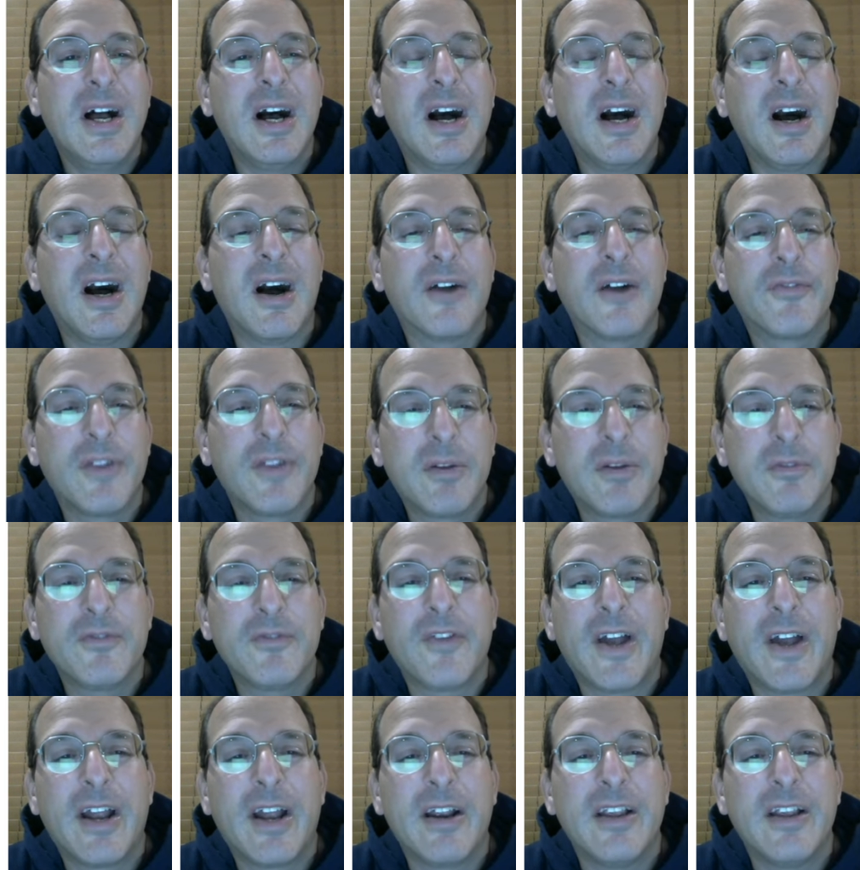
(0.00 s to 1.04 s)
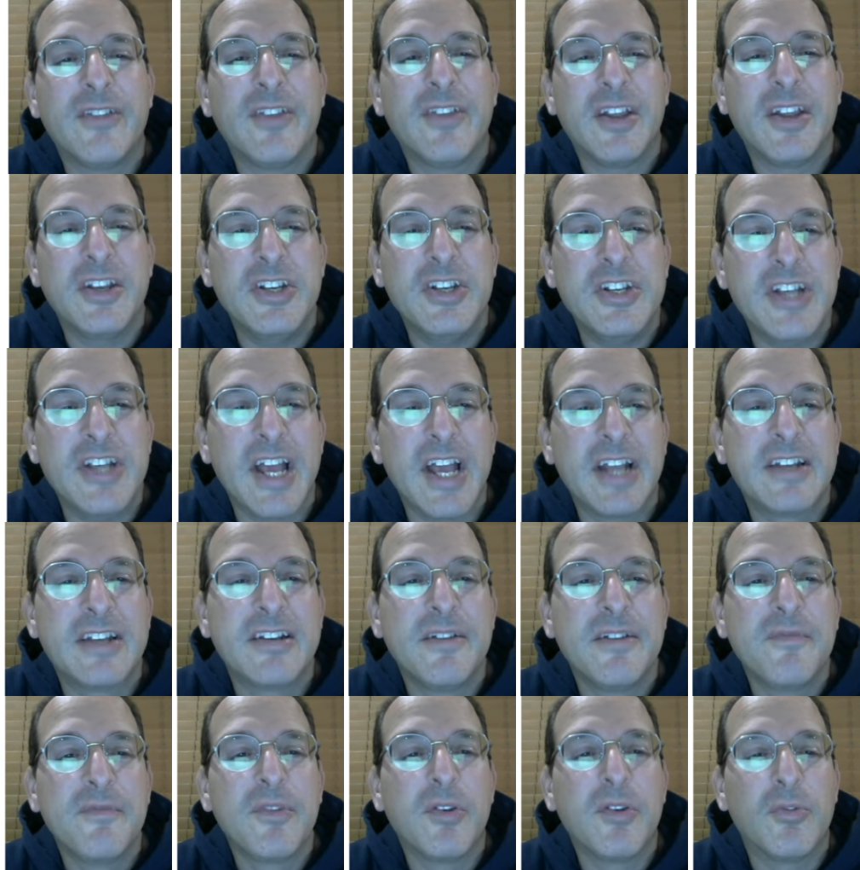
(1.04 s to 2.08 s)
Uh, frequent flyer is a jet
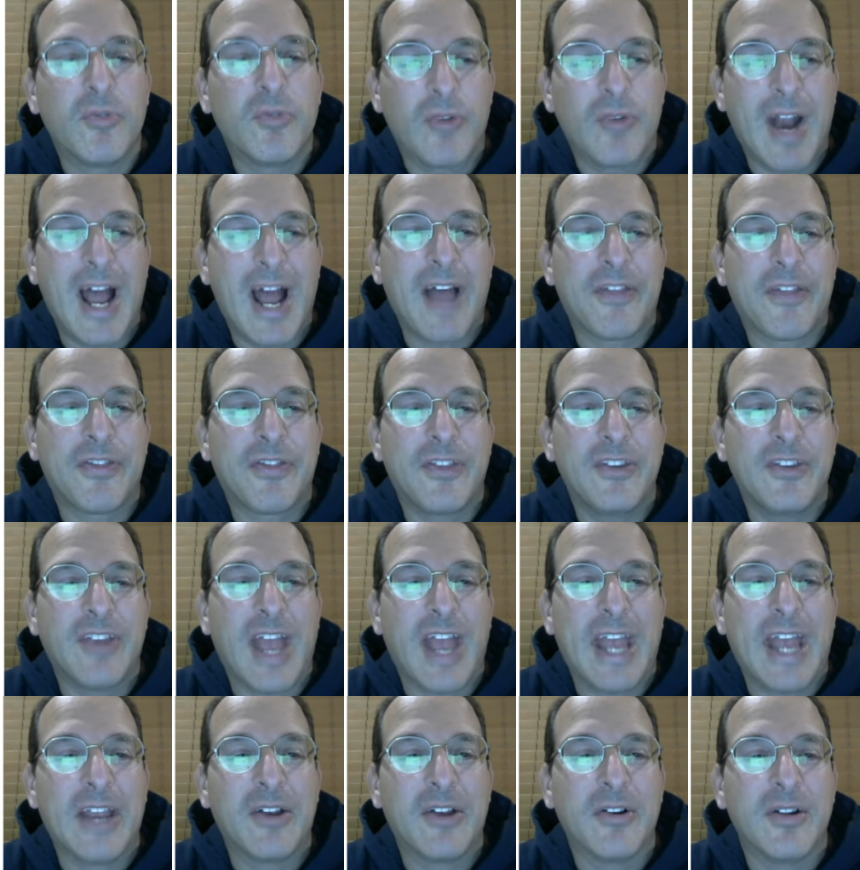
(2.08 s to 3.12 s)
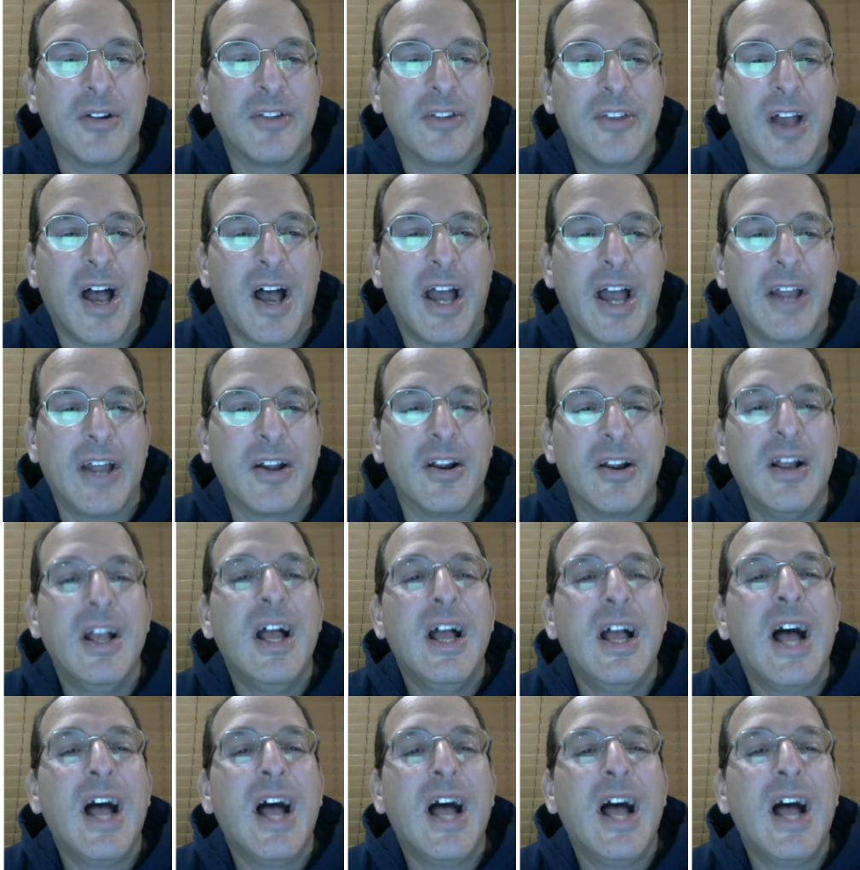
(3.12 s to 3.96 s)
wrath, his anger, his ire.